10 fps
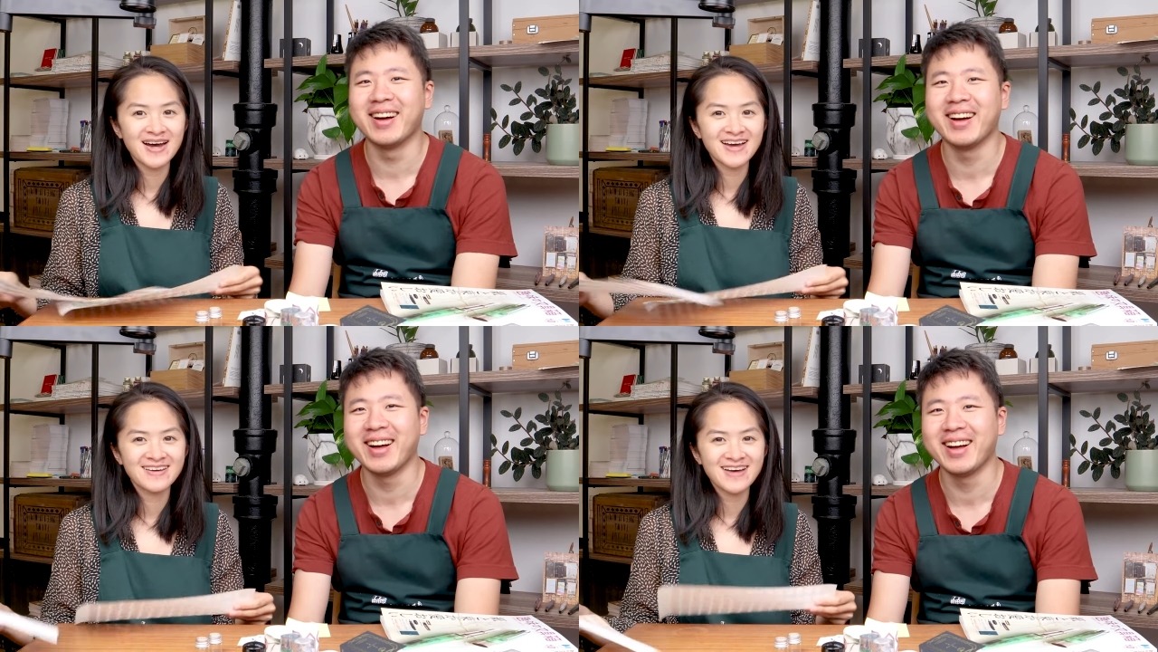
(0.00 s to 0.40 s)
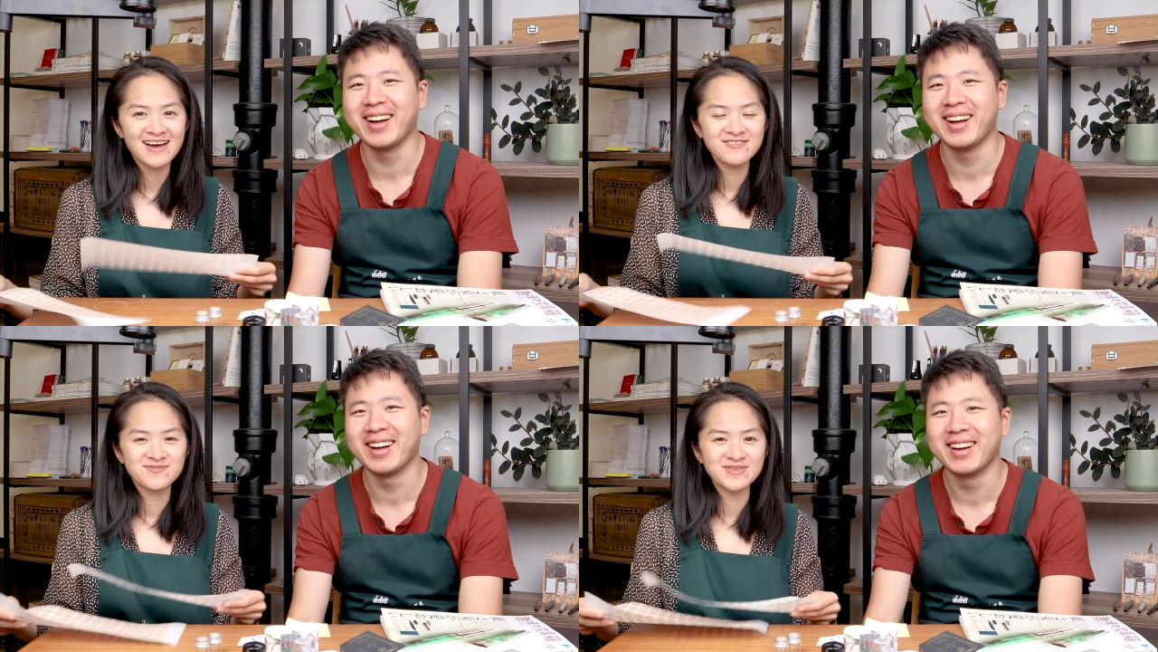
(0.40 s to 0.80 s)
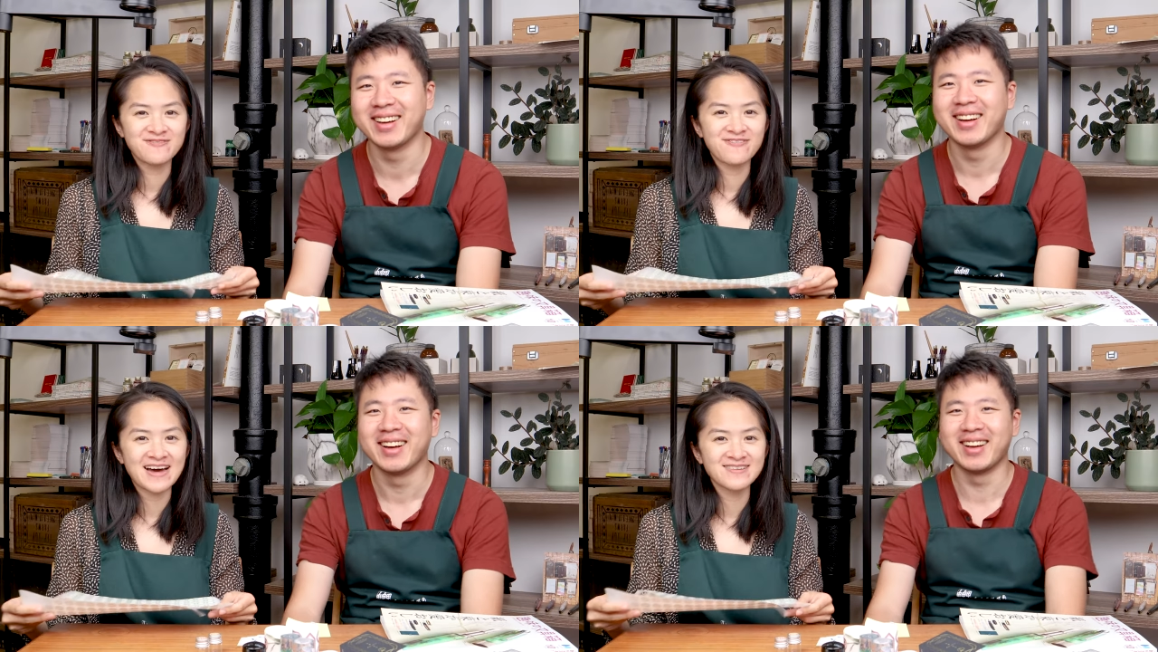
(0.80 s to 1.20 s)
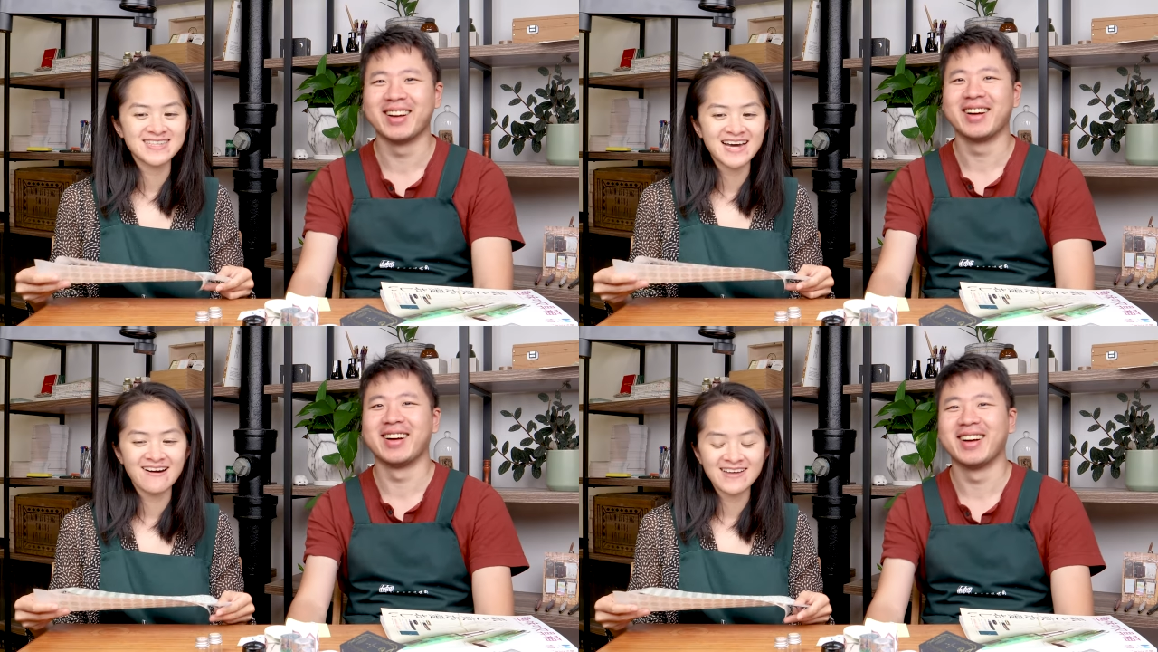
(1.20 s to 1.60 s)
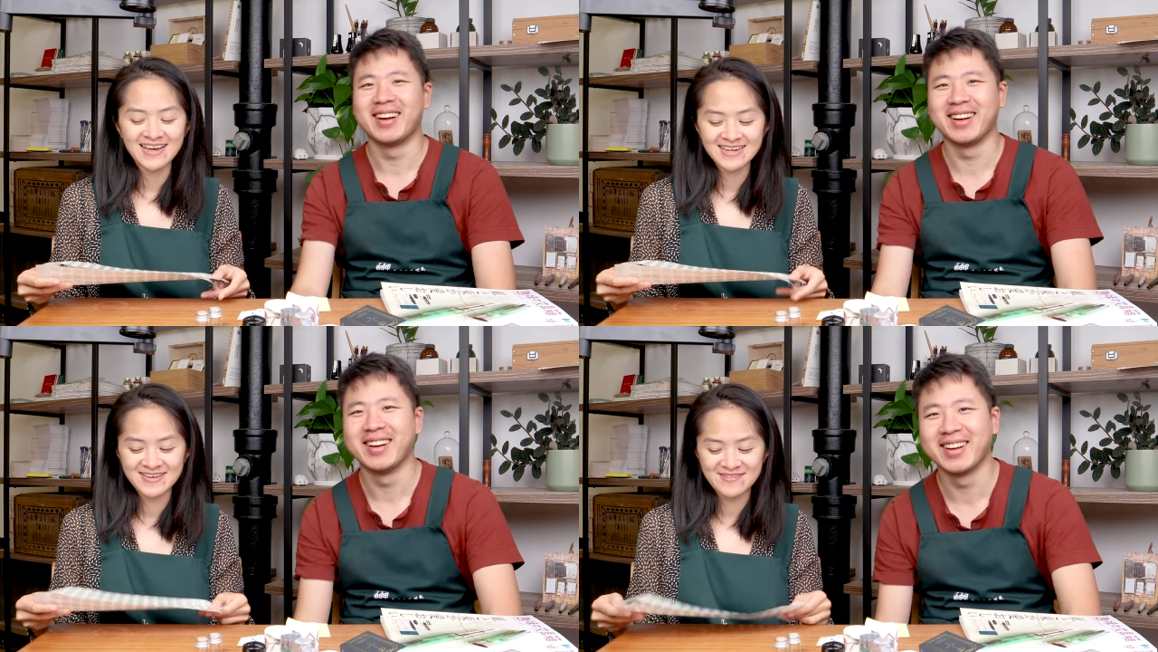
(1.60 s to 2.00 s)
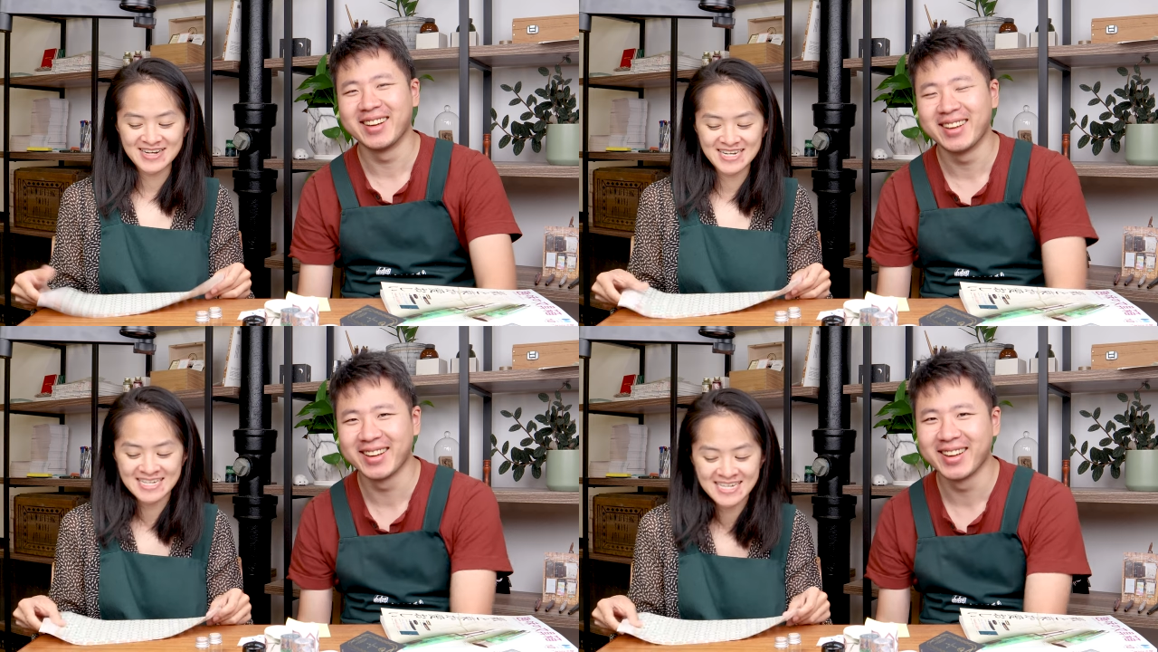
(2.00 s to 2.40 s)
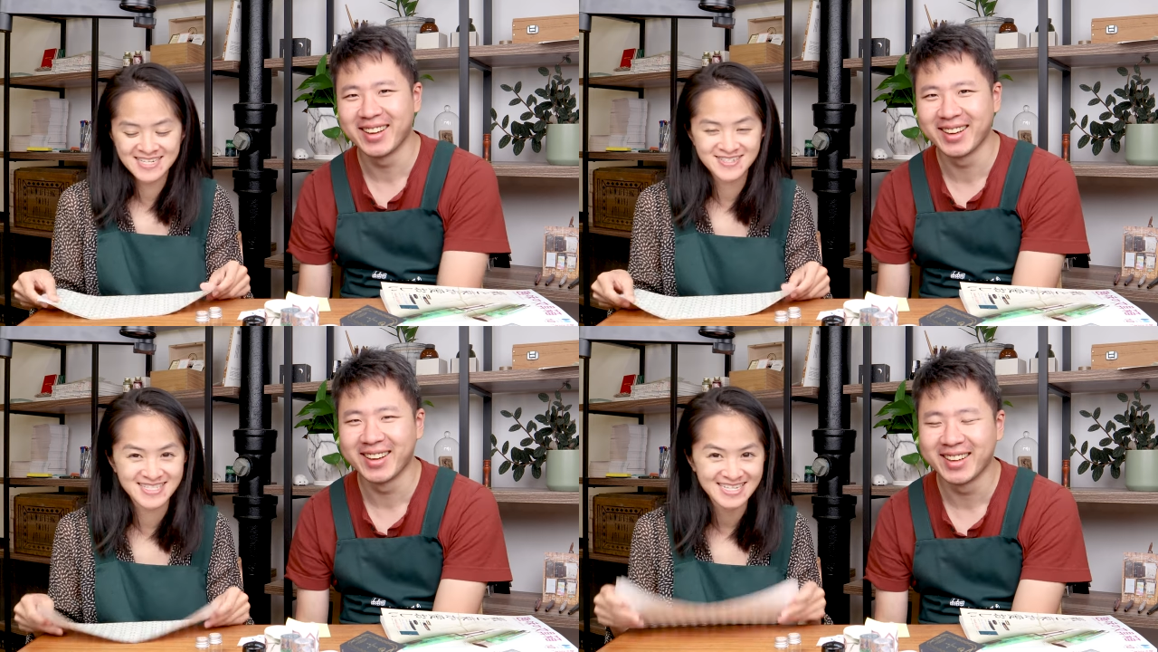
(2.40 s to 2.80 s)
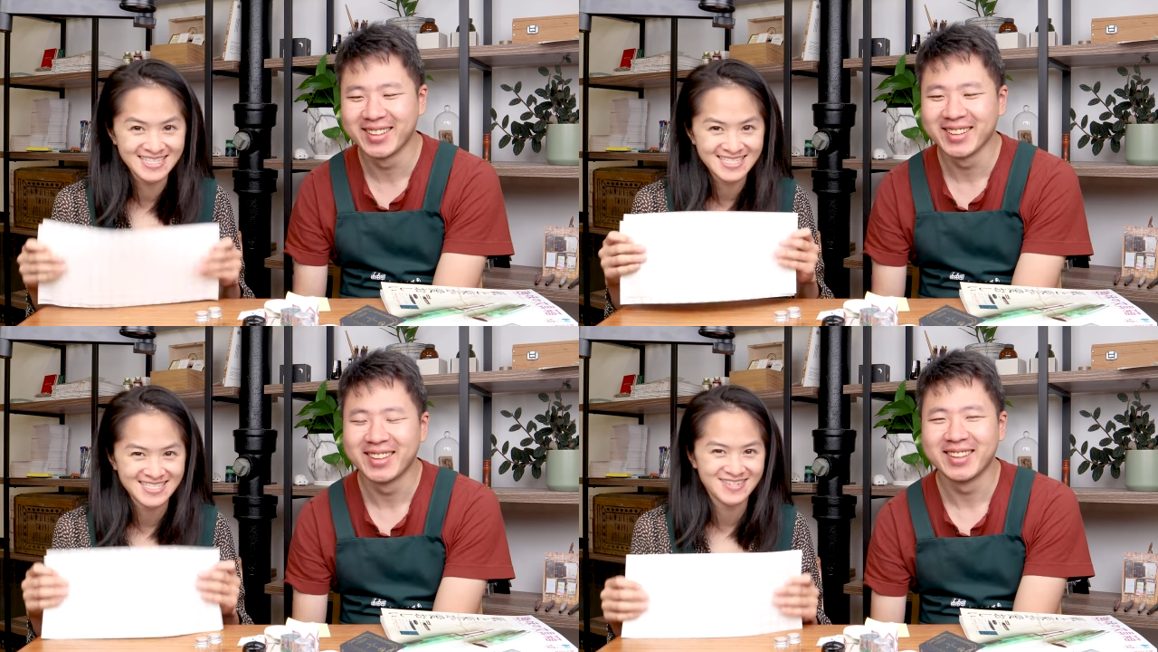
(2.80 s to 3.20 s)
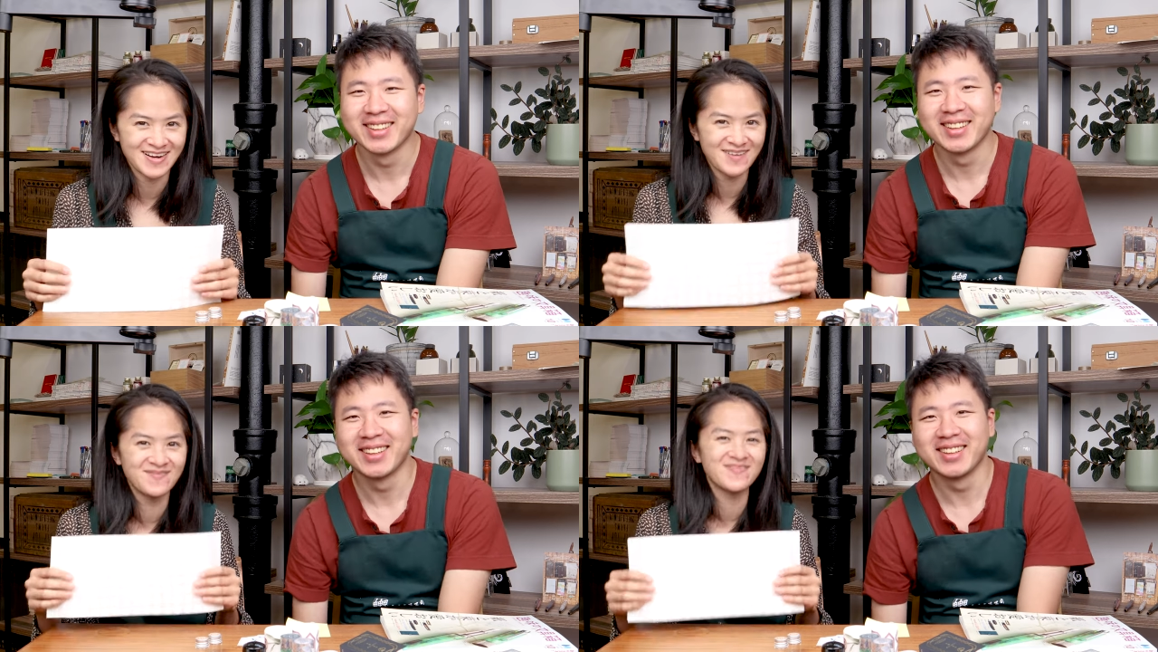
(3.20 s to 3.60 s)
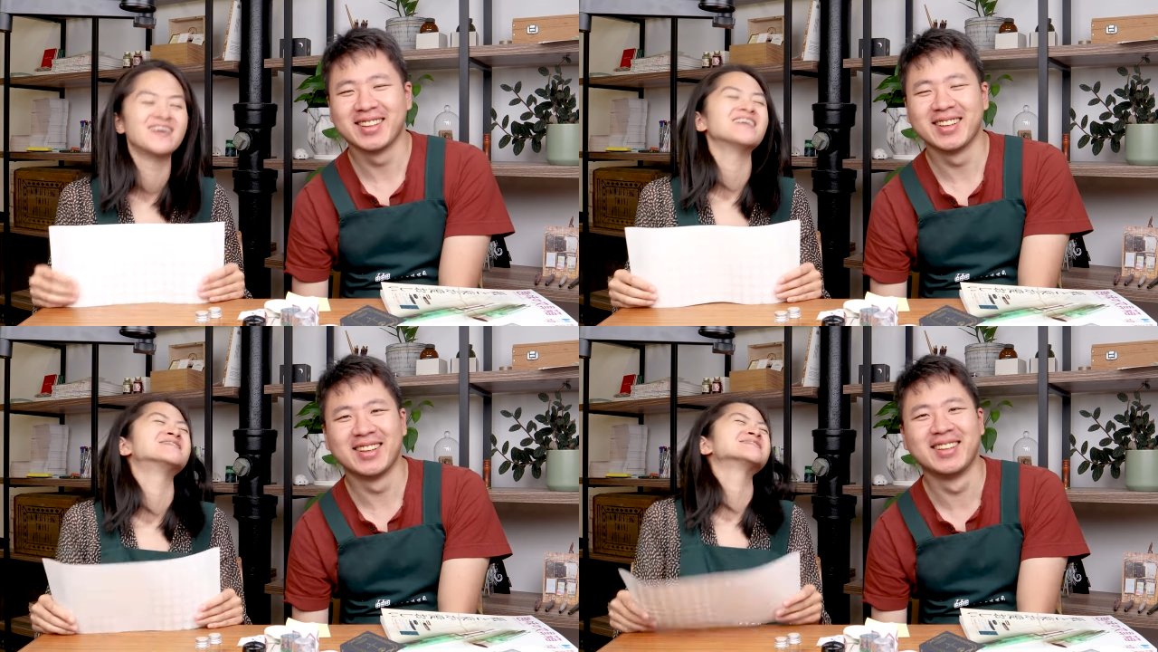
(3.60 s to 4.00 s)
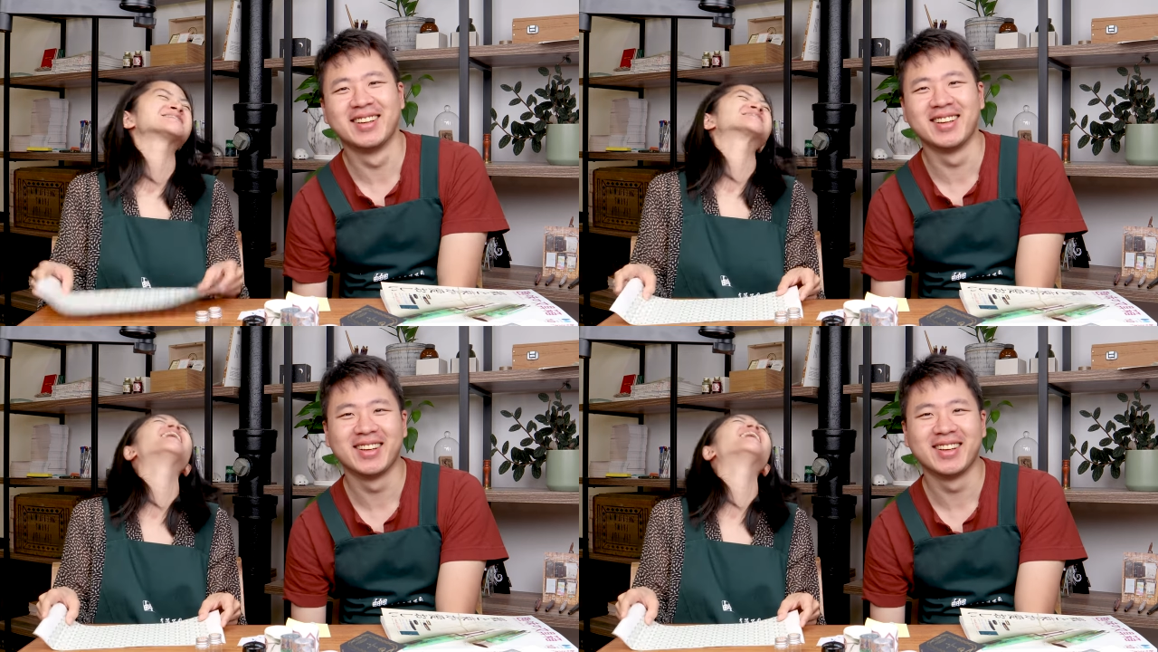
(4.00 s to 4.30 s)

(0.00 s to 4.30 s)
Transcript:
Speaker 1: I've been found out. I didn't read Neil's Instagram post.